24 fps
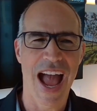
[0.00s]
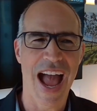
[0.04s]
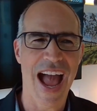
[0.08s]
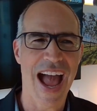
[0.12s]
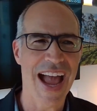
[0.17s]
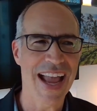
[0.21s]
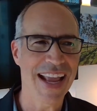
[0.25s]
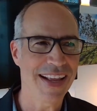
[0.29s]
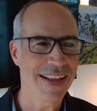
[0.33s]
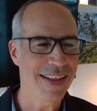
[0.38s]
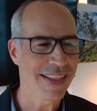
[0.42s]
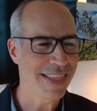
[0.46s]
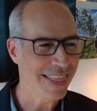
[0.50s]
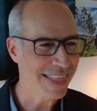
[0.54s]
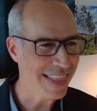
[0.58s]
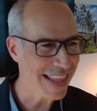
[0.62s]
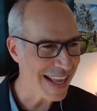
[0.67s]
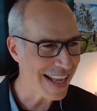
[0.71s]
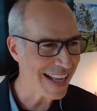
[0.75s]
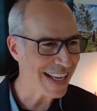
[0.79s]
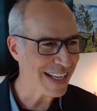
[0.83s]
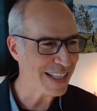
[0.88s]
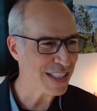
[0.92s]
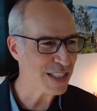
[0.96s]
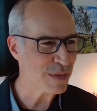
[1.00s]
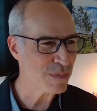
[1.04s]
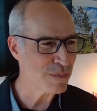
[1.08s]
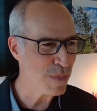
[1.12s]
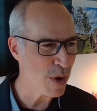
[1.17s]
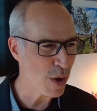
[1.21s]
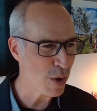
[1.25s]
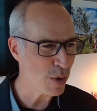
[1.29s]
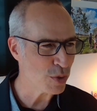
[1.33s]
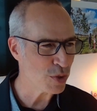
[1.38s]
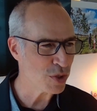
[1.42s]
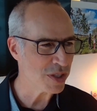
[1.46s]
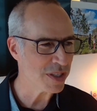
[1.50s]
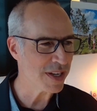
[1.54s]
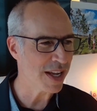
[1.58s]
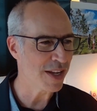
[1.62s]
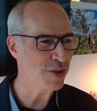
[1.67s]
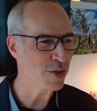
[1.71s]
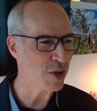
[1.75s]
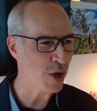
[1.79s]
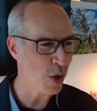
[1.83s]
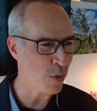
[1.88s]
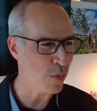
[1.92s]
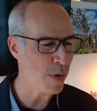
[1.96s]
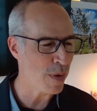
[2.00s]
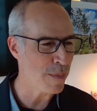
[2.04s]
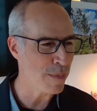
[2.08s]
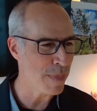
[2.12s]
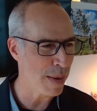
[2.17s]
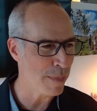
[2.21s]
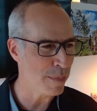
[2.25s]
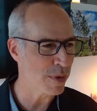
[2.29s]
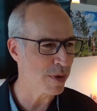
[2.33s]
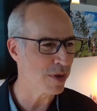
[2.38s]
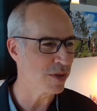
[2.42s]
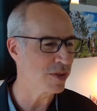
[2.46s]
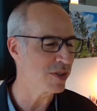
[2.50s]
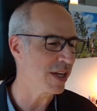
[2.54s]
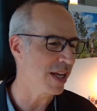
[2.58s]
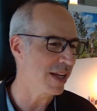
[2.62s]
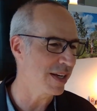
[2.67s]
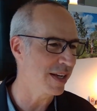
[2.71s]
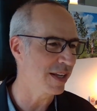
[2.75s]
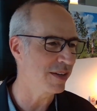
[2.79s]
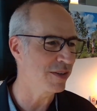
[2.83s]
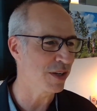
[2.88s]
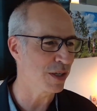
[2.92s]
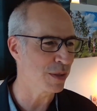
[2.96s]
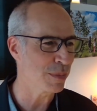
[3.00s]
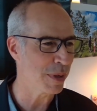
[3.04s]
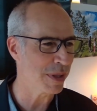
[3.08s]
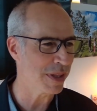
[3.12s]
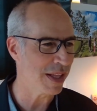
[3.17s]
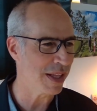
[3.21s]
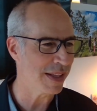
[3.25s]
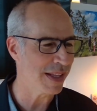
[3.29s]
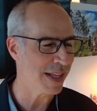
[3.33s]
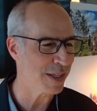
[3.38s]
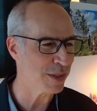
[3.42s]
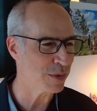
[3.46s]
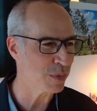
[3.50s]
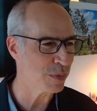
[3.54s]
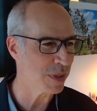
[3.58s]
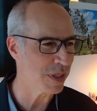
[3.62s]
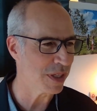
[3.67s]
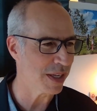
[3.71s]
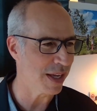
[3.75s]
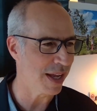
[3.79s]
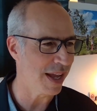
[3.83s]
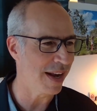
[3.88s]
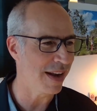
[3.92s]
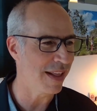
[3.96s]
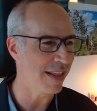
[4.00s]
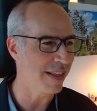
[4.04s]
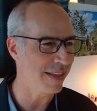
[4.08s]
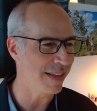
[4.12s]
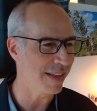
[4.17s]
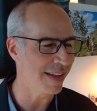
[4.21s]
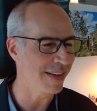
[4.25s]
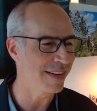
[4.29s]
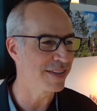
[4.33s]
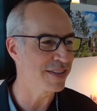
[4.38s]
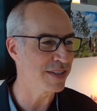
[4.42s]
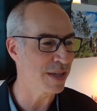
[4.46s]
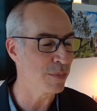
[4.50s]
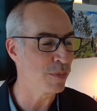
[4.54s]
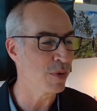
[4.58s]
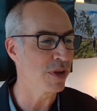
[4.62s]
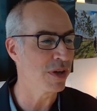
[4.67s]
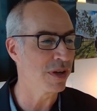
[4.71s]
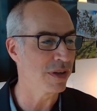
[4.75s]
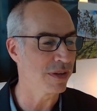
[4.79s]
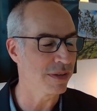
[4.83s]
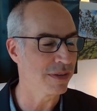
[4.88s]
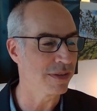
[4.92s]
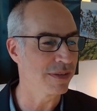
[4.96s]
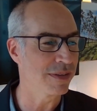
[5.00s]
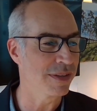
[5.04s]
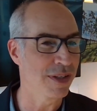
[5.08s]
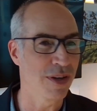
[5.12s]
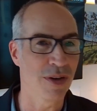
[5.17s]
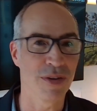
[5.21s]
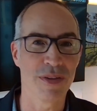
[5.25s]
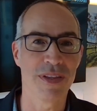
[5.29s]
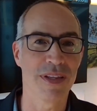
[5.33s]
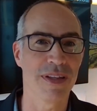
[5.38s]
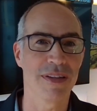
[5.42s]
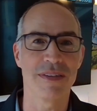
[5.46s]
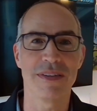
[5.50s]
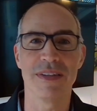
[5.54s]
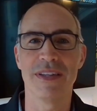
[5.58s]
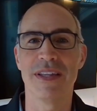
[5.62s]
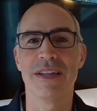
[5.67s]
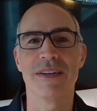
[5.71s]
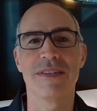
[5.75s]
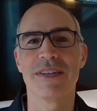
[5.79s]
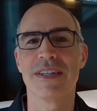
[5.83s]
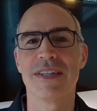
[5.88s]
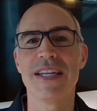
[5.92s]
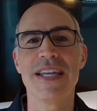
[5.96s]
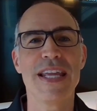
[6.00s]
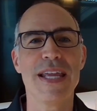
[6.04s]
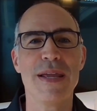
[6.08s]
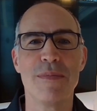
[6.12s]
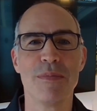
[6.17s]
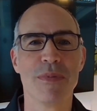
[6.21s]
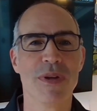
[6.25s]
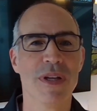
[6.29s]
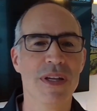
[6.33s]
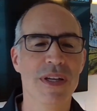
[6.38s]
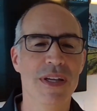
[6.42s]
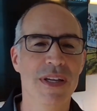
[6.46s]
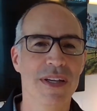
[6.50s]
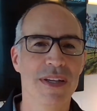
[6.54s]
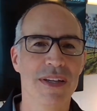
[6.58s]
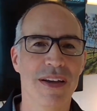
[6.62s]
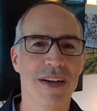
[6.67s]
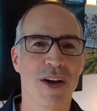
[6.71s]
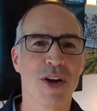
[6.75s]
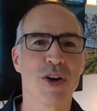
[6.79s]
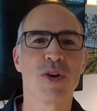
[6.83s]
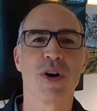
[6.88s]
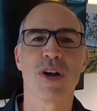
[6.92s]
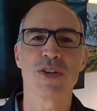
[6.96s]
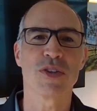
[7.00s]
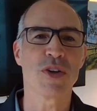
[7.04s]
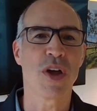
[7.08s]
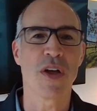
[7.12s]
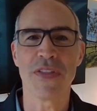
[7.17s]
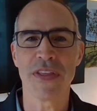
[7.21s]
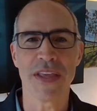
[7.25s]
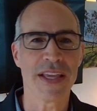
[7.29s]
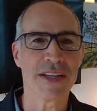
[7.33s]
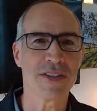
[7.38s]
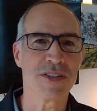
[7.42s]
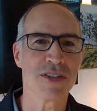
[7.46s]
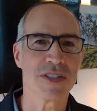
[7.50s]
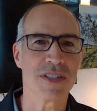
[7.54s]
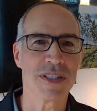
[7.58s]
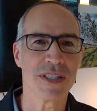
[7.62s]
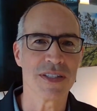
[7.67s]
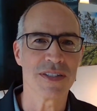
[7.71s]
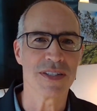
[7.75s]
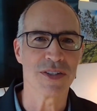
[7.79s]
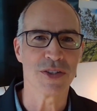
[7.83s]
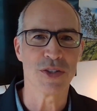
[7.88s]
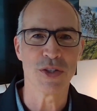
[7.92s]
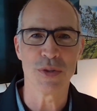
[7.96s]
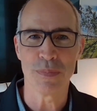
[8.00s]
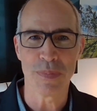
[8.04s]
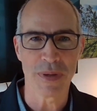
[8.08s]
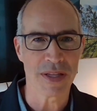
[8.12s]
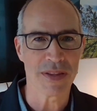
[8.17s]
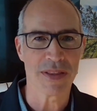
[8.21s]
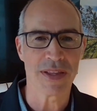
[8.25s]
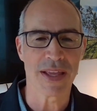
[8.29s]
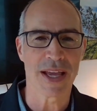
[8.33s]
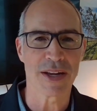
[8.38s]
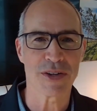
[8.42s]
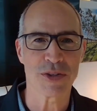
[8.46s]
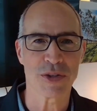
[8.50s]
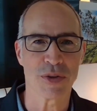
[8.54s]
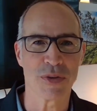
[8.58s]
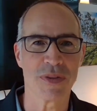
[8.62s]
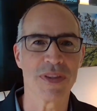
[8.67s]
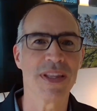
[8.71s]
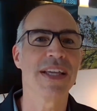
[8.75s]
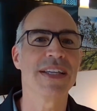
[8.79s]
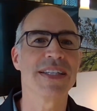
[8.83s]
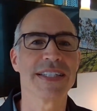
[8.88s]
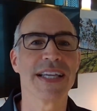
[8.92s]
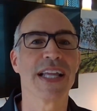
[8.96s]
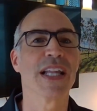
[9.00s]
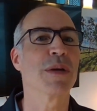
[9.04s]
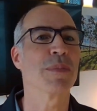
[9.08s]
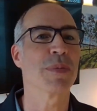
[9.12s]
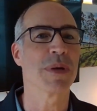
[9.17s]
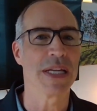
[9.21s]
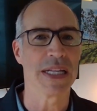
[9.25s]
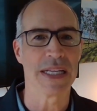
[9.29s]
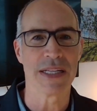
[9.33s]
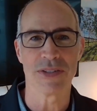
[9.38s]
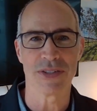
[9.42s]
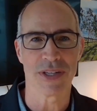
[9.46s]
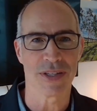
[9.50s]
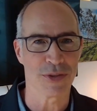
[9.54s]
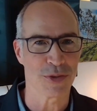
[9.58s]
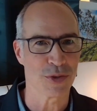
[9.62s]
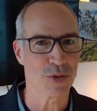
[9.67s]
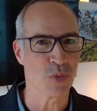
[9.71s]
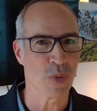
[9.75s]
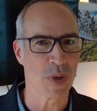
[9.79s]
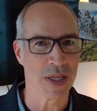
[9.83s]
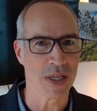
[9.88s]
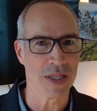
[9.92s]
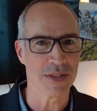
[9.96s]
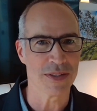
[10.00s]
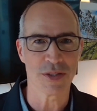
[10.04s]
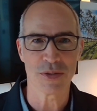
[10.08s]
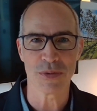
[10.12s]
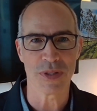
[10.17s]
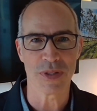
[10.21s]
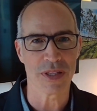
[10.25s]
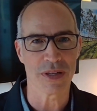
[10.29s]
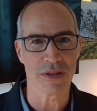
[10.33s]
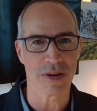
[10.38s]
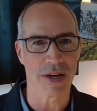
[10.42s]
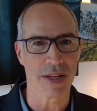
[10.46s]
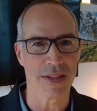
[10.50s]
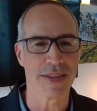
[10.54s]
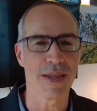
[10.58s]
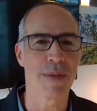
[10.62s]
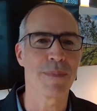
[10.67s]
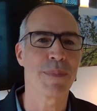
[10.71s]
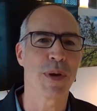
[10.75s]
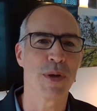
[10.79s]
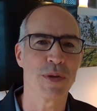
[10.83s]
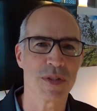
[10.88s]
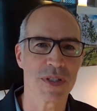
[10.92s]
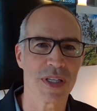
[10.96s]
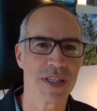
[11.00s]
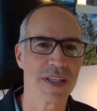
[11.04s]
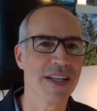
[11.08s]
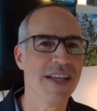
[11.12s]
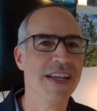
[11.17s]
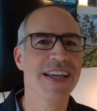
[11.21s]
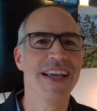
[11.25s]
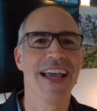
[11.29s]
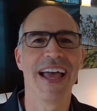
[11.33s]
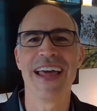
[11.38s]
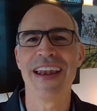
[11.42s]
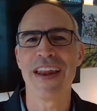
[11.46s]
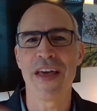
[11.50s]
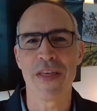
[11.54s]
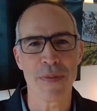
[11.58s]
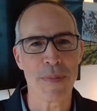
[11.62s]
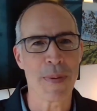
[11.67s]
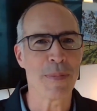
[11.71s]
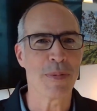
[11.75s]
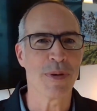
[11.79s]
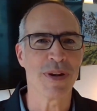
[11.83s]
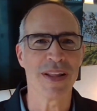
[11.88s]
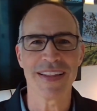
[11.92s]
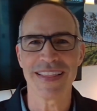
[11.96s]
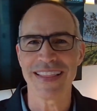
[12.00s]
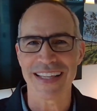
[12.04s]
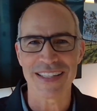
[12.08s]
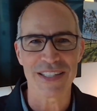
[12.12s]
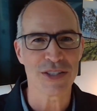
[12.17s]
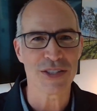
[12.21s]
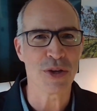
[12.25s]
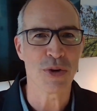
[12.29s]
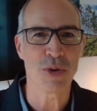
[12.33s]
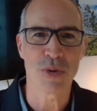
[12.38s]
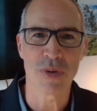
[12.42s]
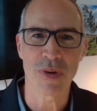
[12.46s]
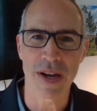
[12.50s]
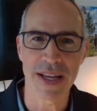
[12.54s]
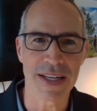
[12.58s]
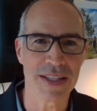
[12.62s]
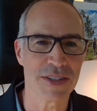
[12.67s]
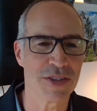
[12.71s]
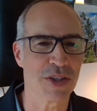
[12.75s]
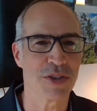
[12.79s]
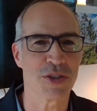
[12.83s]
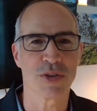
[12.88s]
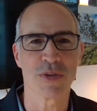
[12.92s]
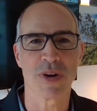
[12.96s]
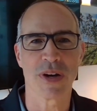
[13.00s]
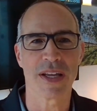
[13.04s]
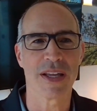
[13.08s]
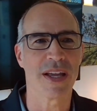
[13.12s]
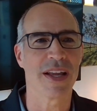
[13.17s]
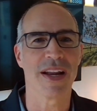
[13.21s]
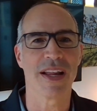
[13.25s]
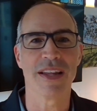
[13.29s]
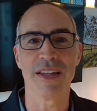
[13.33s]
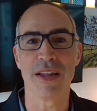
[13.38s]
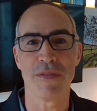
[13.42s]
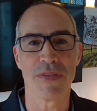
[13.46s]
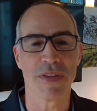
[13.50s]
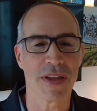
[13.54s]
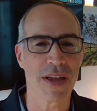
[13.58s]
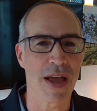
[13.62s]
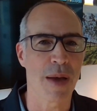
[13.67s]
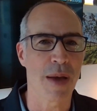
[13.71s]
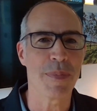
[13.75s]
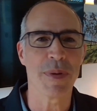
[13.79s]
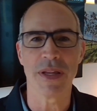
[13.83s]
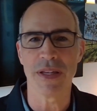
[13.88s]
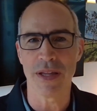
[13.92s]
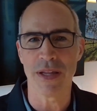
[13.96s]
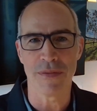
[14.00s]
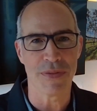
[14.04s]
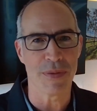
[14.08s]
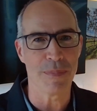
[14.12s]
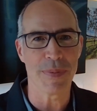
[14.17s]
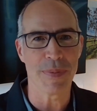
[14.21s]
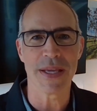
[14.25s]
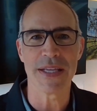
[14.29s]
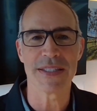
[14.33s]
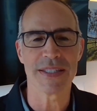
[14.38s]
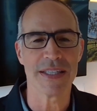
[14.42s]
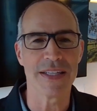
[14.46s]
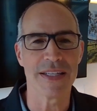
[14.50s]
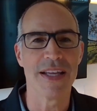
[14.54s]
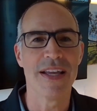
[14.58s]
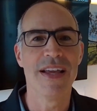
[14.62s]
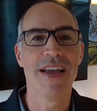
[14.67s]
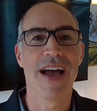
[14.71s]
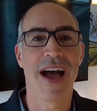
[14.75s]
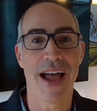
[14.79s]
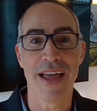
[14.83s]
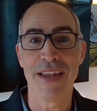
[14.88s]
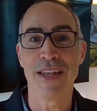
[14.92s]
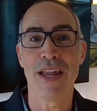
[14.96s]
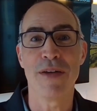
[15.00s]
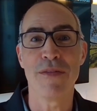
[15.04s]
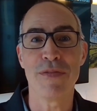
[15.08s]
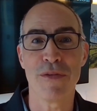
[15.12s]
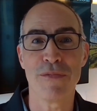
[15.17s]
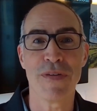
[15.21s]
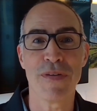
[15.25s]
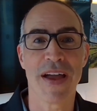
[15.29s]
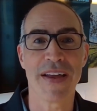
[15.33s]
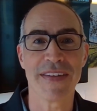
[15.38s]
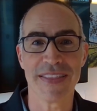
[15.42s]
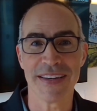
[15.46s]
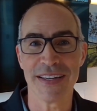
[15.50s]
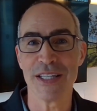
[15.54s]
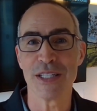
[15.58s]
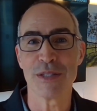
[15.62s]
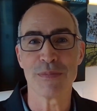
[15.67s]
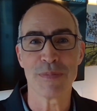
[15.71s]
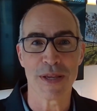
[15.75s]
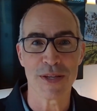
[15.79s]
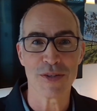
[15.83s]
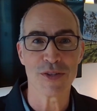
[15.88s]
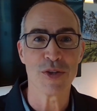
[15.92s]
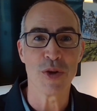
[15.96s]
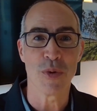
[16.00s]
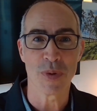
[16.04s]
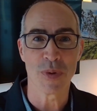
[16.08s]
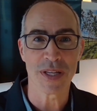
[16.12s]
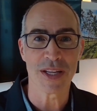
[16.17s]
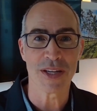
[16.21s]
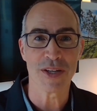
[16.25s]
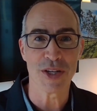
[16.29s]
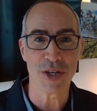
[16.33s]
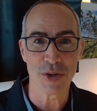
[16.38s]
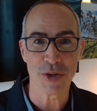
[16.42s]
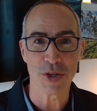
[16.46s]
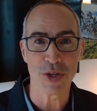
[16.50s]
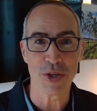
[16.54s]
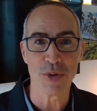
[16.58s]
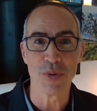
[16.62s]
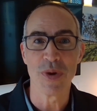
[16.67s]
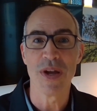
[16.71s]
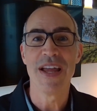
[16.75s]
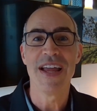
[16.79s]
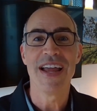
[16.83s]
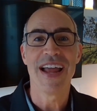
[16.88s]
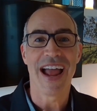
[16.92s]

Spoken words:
I think it's motion. I don't remember. Chad and I talked about that last week. And someone, and the team across all the agencies that do big theatrical, they celebrate each other's wins. It's really great. They post it, and other people are like, that's so great. It's such a great cut. I love the copy. I love the pacing. I love the fact that in space, no one can hear you.